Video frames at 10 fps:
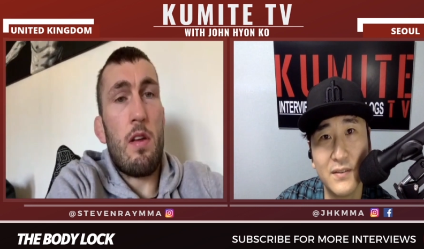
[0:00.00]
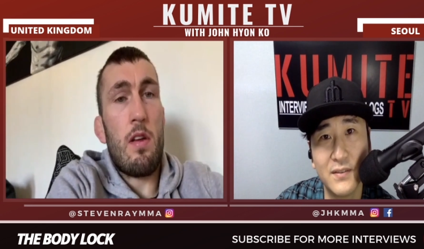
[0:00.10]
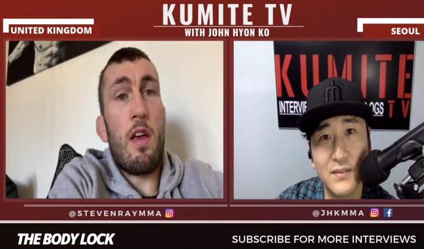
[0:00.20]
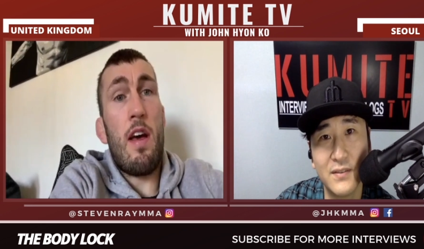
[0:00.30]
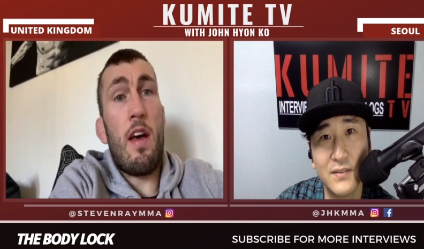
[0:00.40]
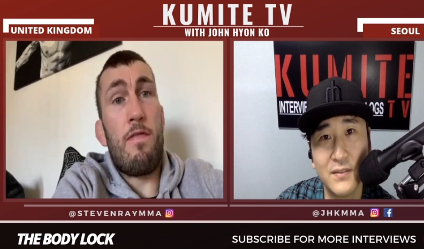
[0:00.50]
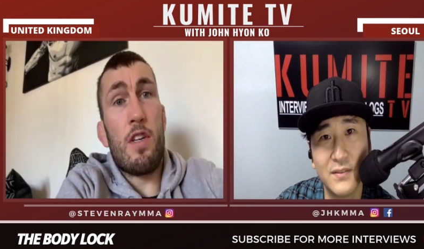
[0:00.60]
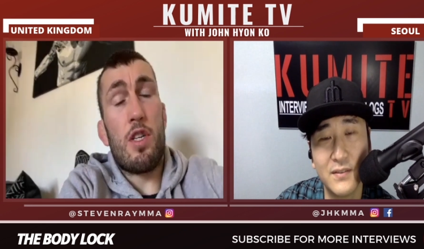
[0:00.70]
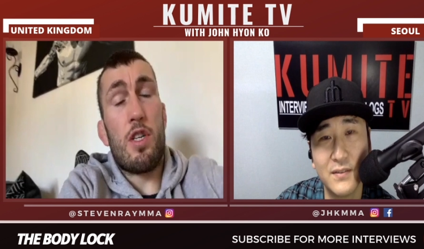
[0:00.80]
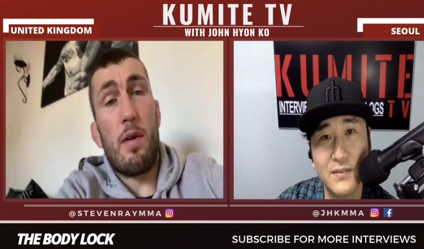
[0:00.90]
Speaker 1: Yeah,
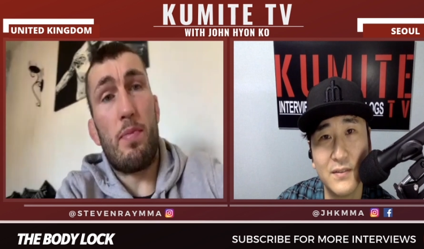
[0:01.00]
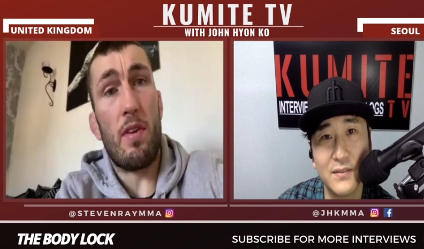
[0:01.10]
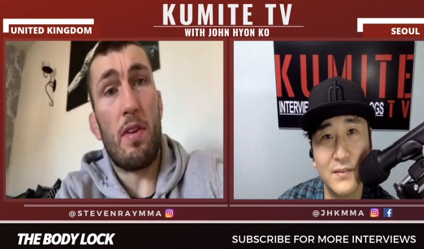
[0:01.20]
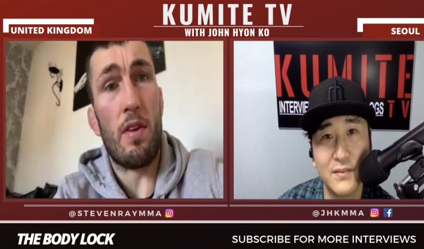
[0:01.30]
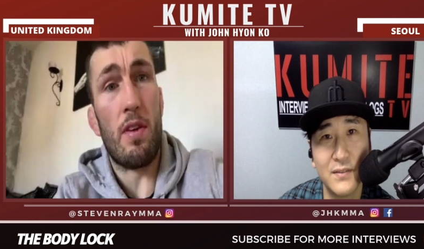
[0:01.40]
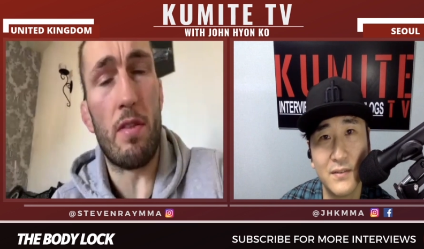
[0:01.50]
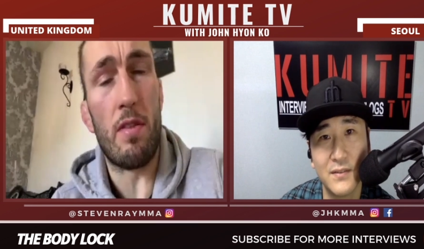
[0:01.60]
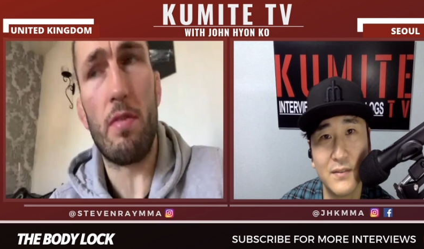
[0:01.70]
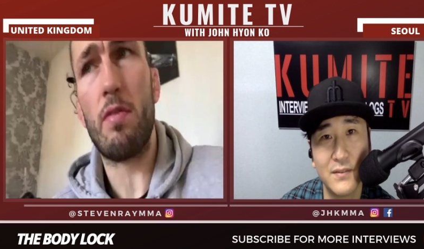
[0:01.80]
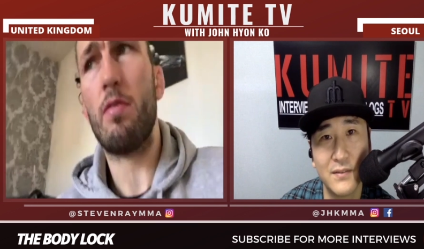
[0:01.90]
first trip to
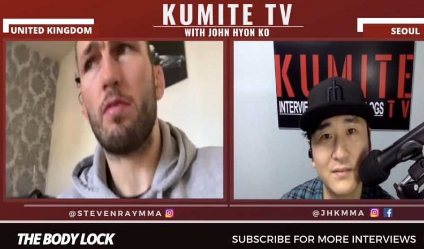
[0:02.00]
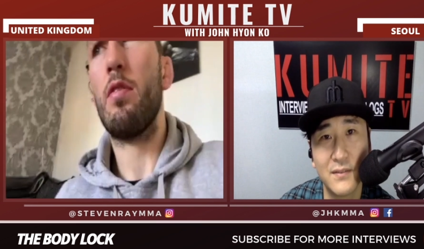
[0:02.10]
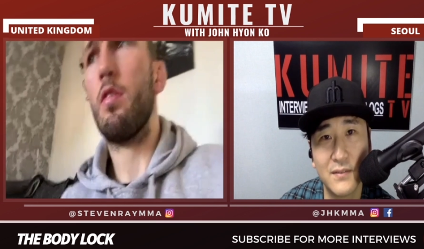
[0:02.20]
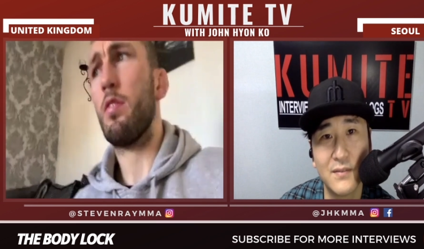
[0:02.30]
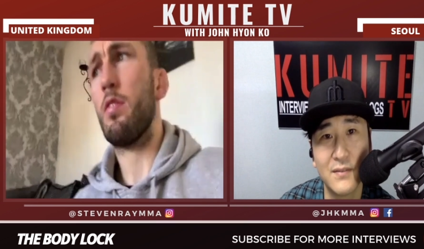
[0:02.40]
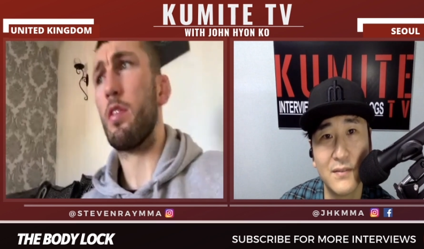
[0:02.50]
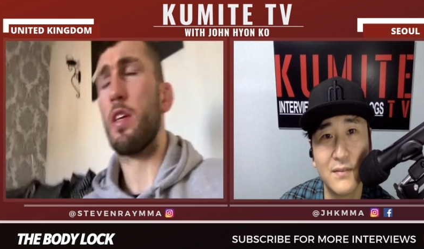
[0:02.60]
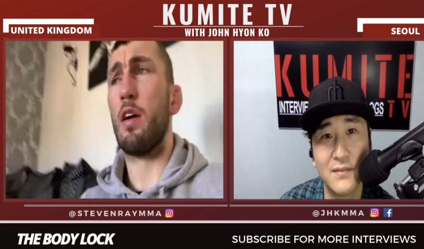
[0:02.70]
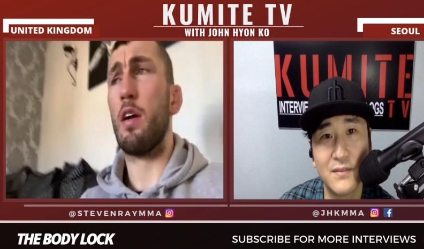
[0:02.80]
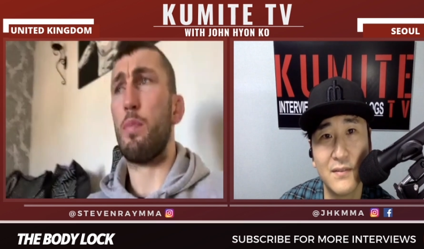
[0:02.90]
to
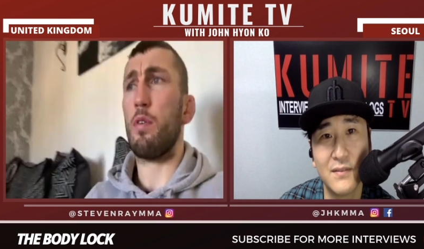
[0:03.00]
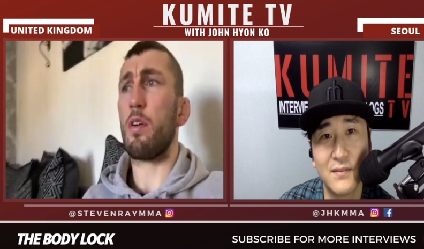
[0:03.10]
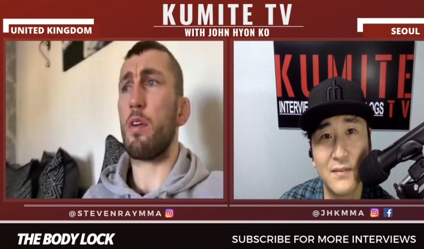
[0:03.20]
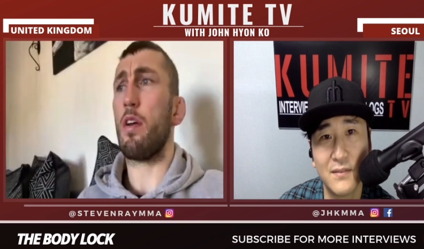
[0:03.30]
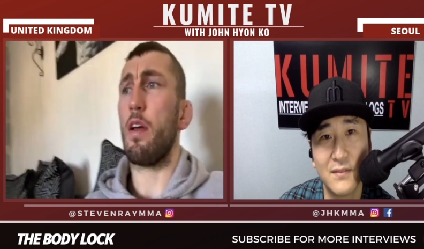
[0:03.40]
Singapore.